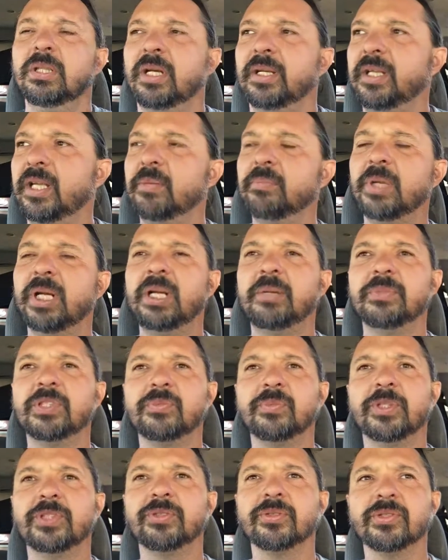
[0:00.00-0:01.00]
Again, my name
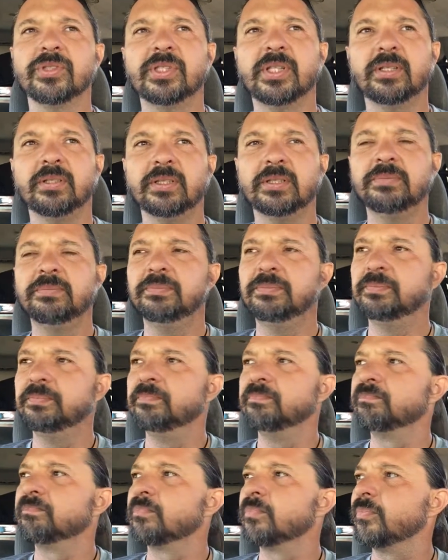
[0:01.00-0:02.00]
is Mitchell Sellon,
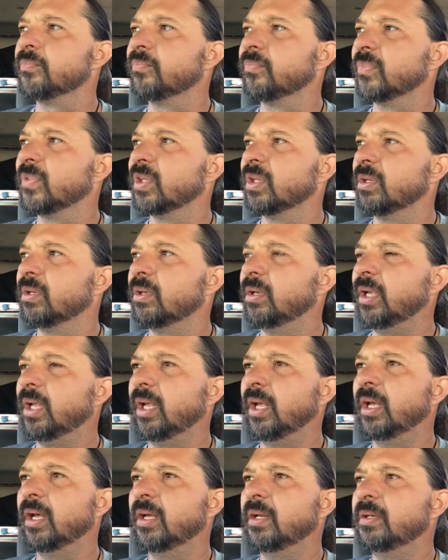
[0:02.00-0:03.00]

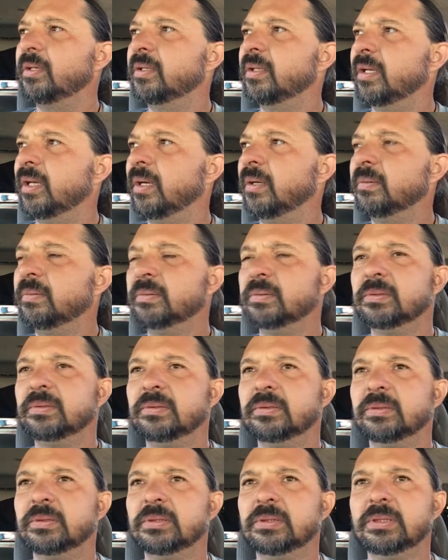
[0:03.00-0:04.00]
and
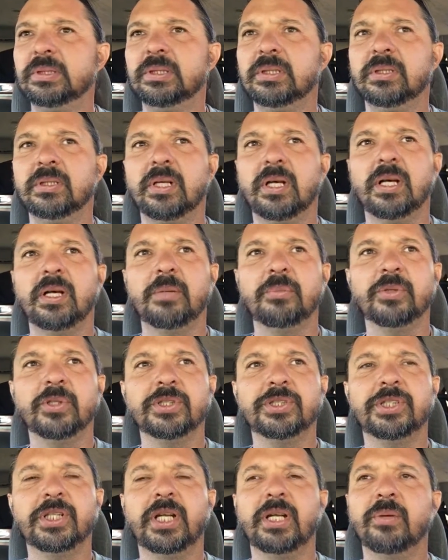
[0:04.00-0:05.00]
I
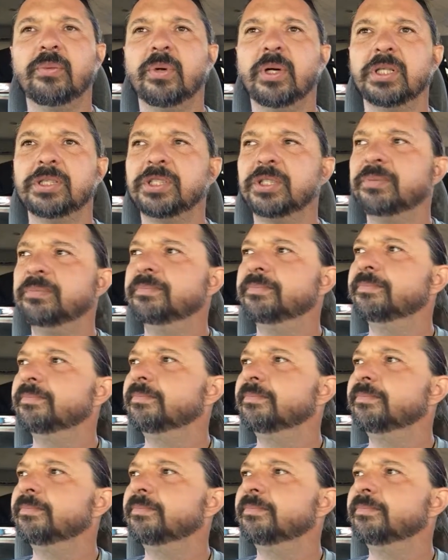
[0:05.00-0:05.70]
appreciate you watching.